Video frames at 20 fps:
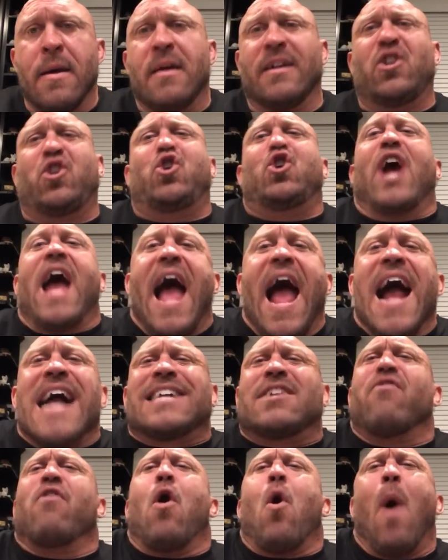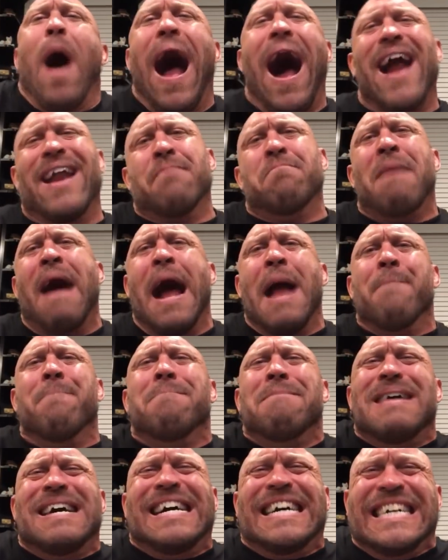Jacked though out of my
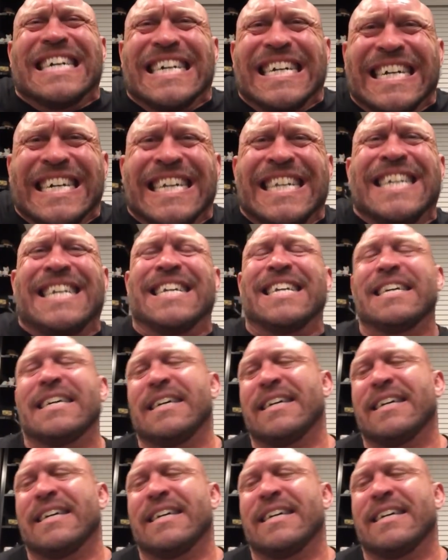mind.